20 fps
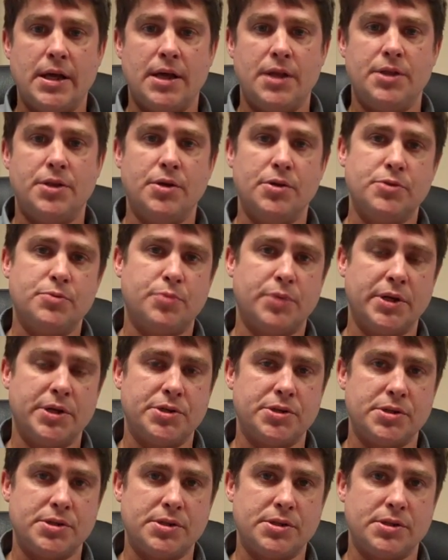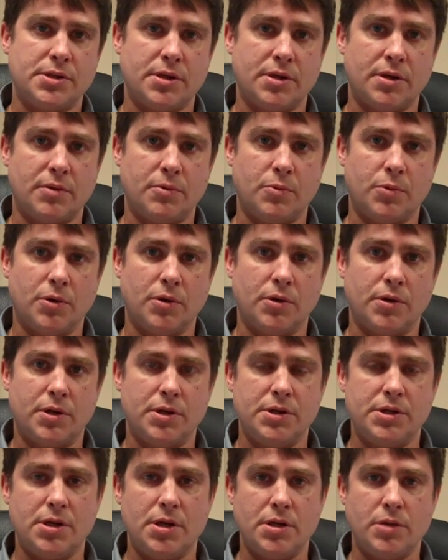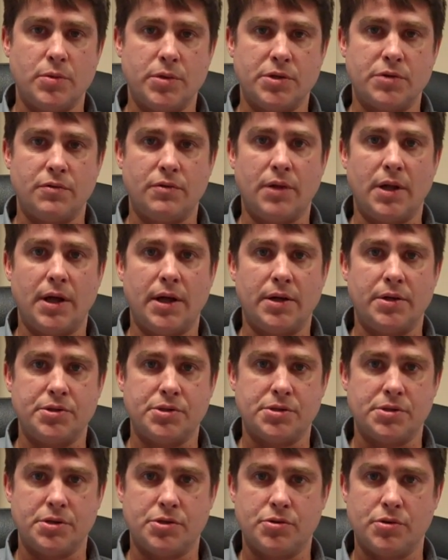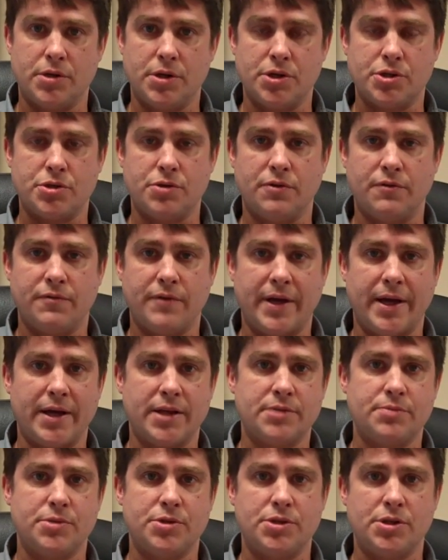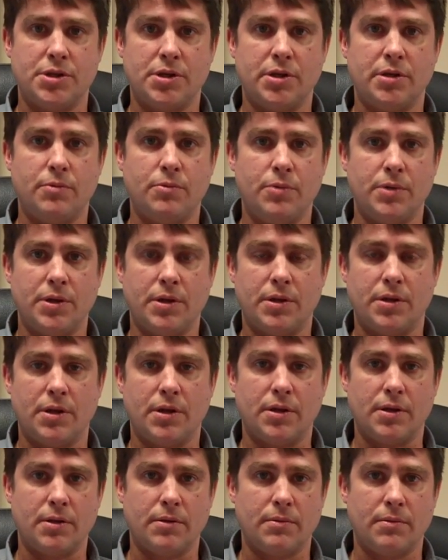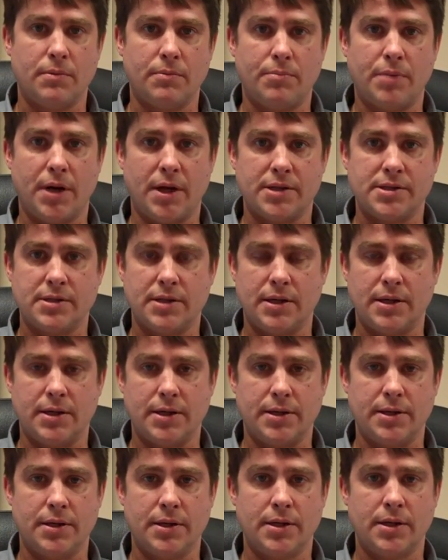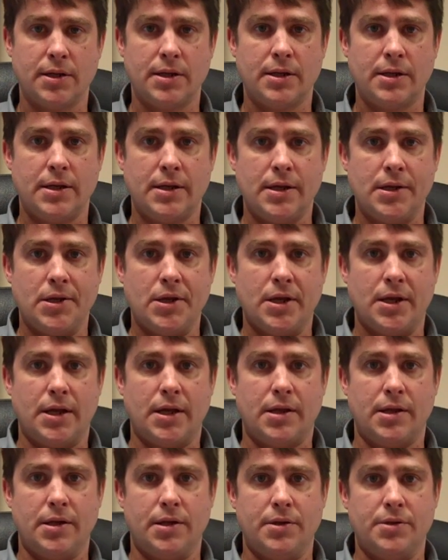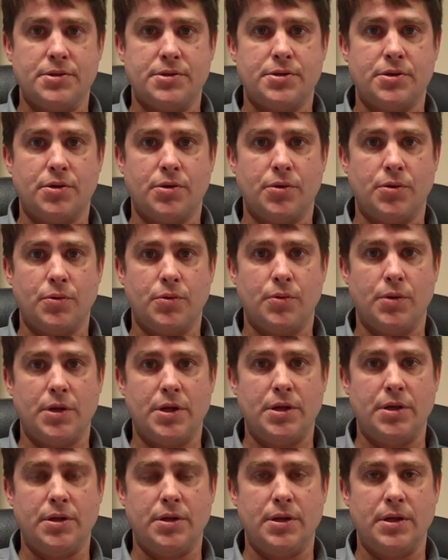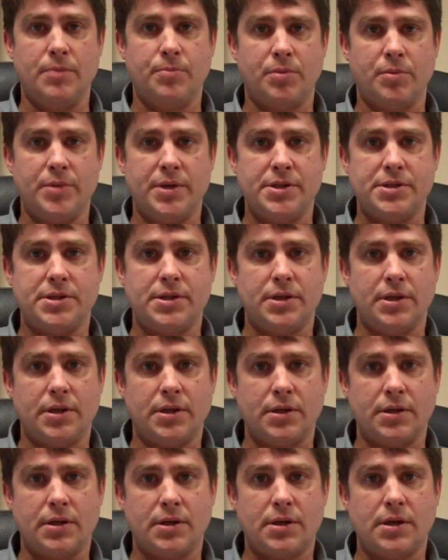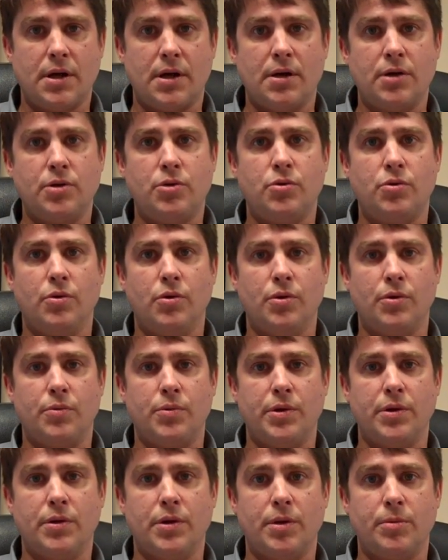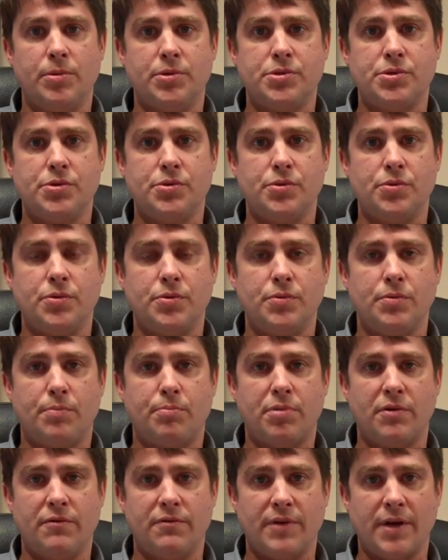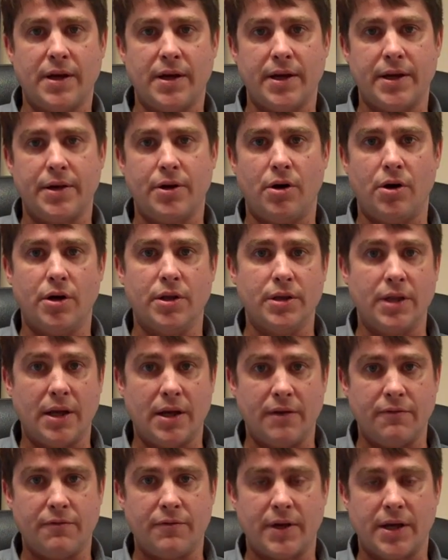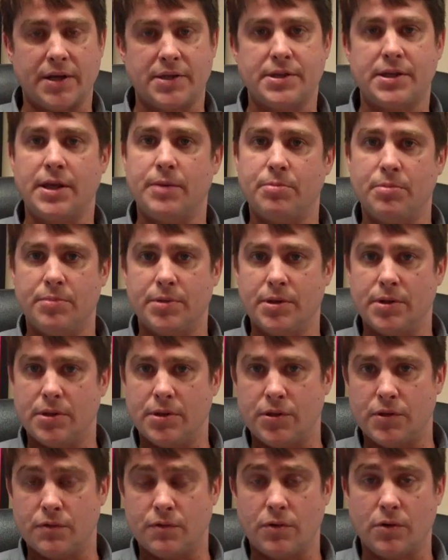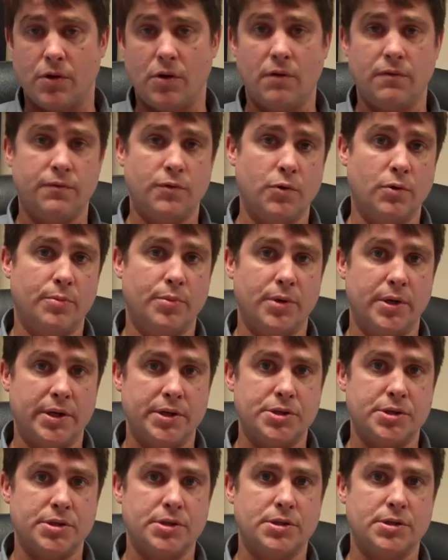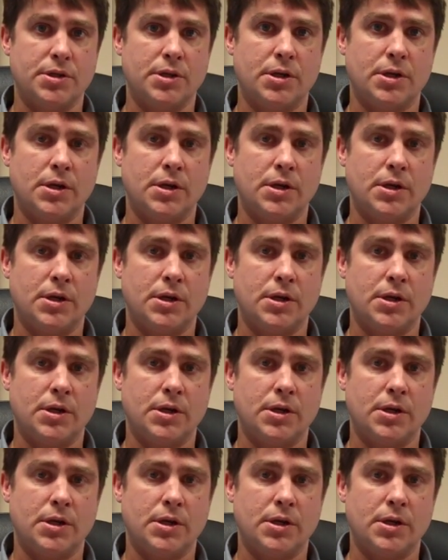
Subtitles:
And those branches were continuing to rely on just a traditional fax machine with POTS line. And so in implementing Concord, we were able to provide online fax capabilities for all 4 branches.